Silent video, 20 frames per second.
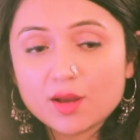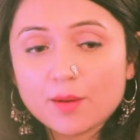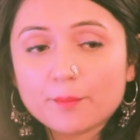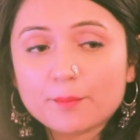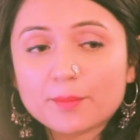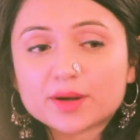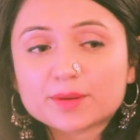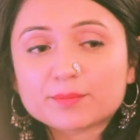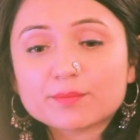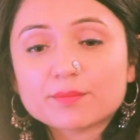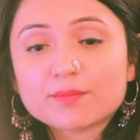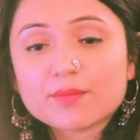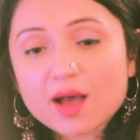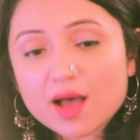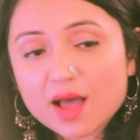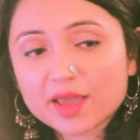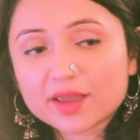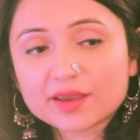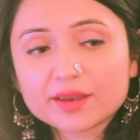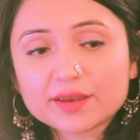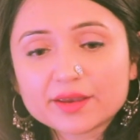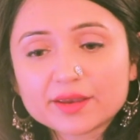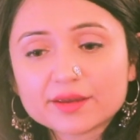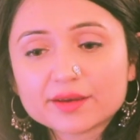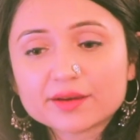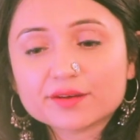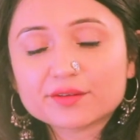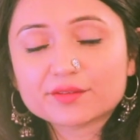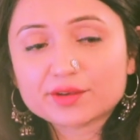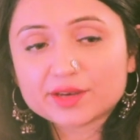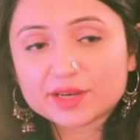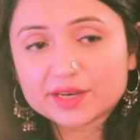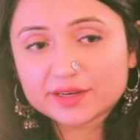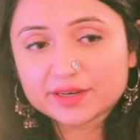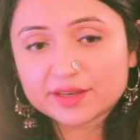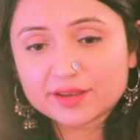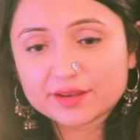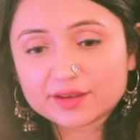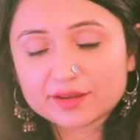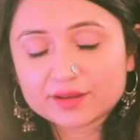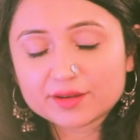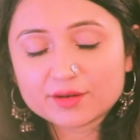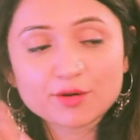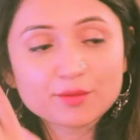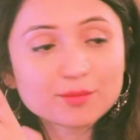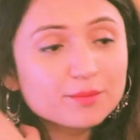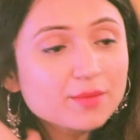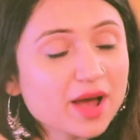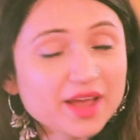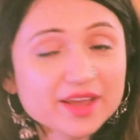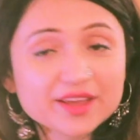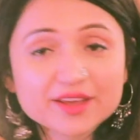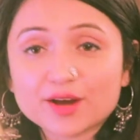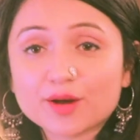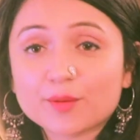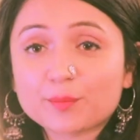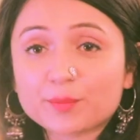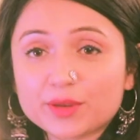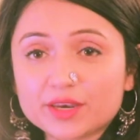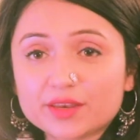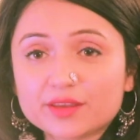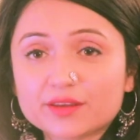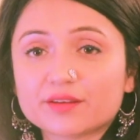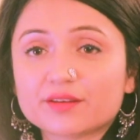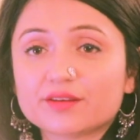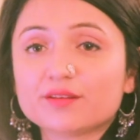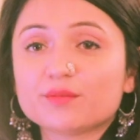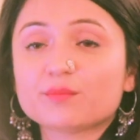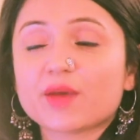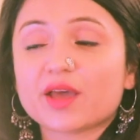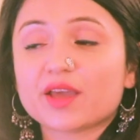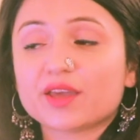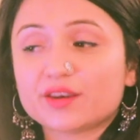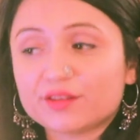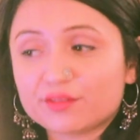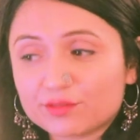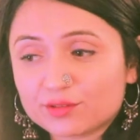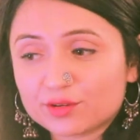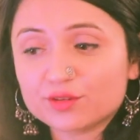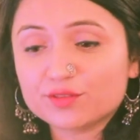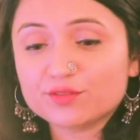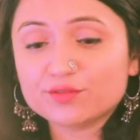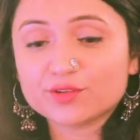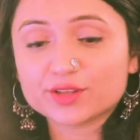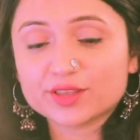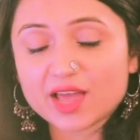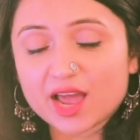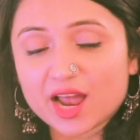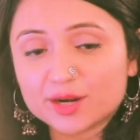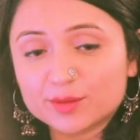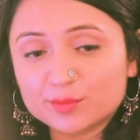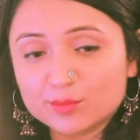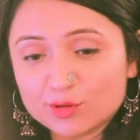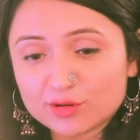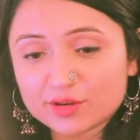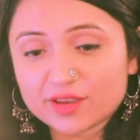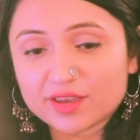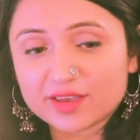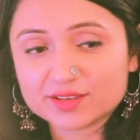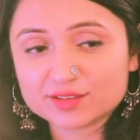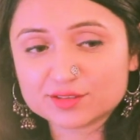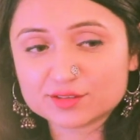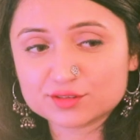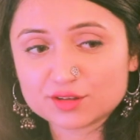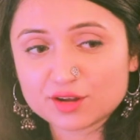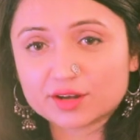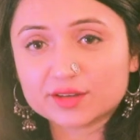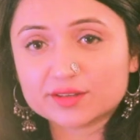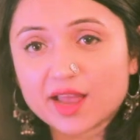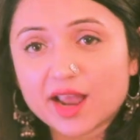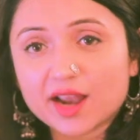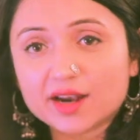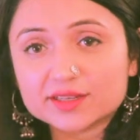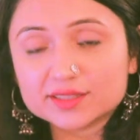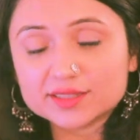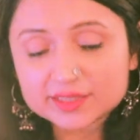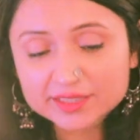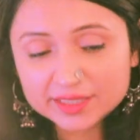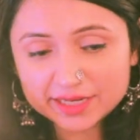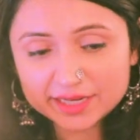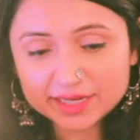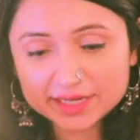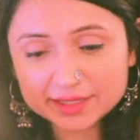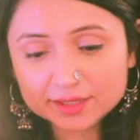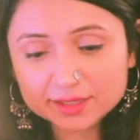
But my rating or my opinion, my review for that book is not that great.